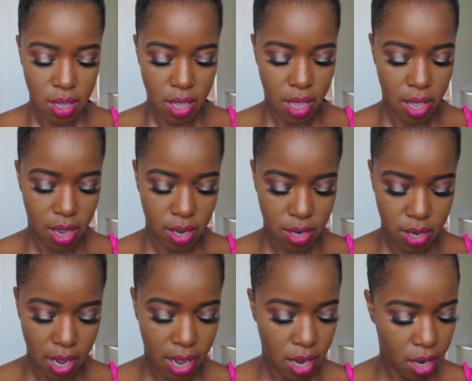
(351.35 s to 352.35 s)

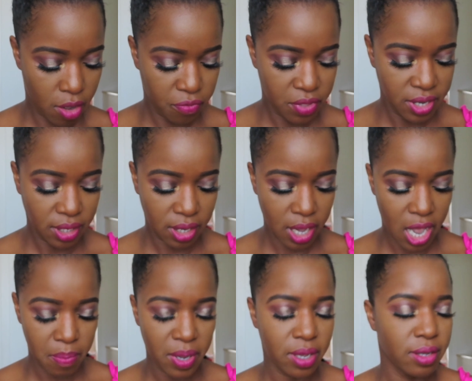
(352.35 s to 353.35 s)
And I love these
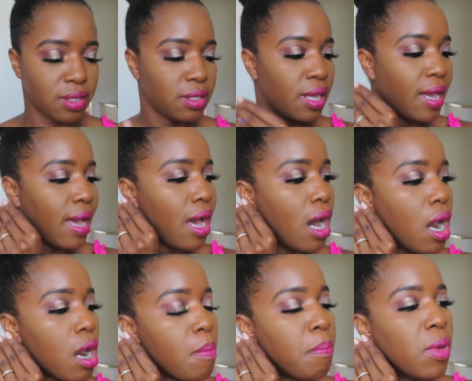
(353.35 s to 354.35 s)
again because they
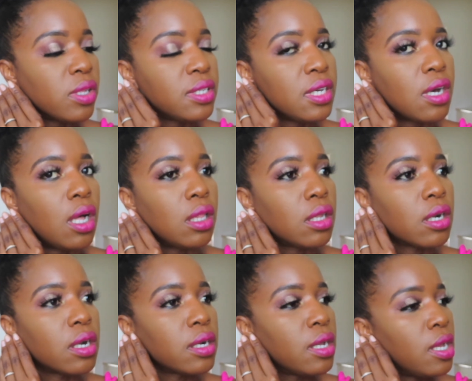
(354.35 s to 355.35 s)
are
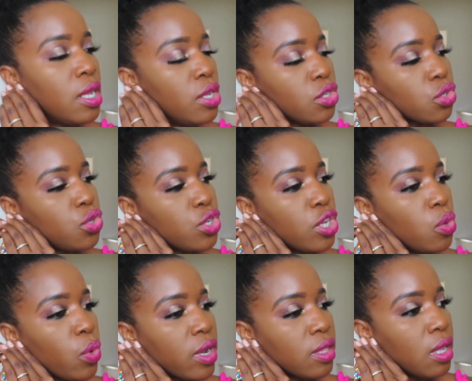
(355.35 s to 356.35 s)
multicolored, so you
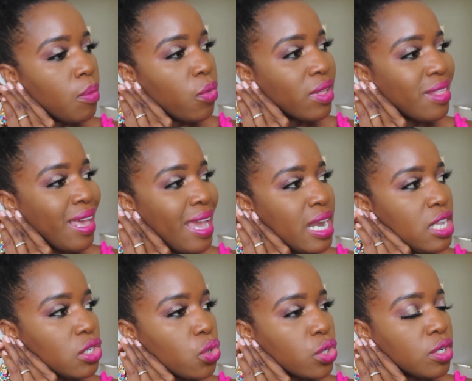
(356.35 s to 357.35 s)
can wear them with any
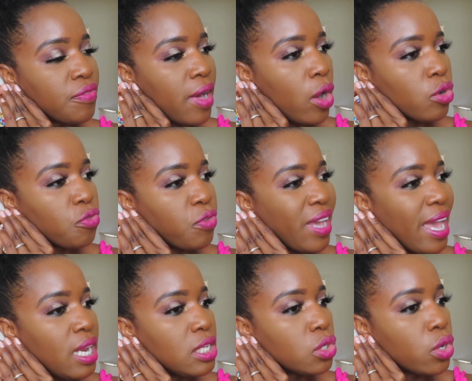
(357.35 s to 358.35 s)
sort of outfit,
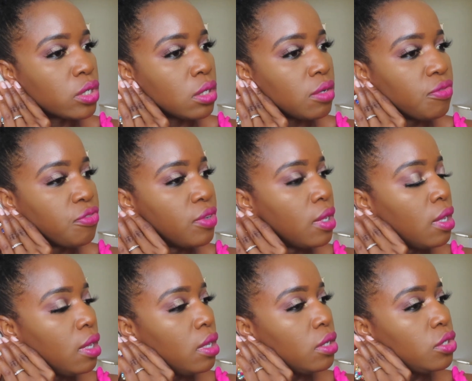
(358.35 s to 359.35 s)
any sort of,
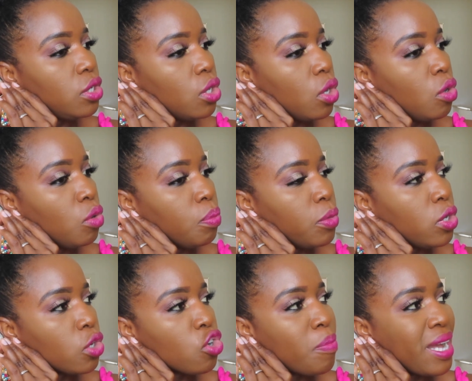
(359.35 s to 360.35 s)
you know,
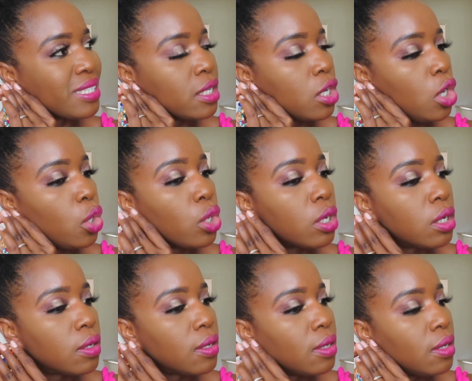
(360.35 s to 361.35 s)
monochromatic look.